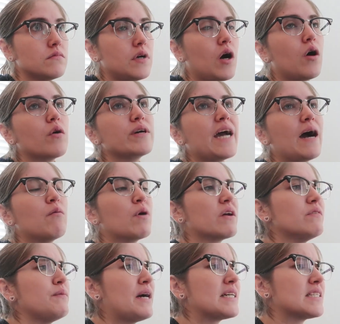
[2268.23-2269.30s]
oh yeah, one
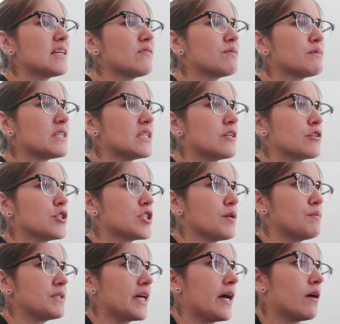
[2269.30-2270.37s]
of them hasn't even said they're
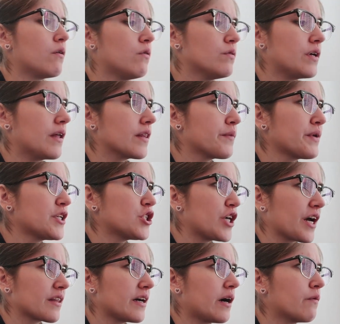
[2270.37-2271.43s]
shipped yet. Hold on, let me
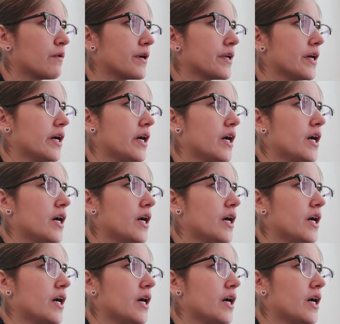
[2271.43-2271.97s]
check that one.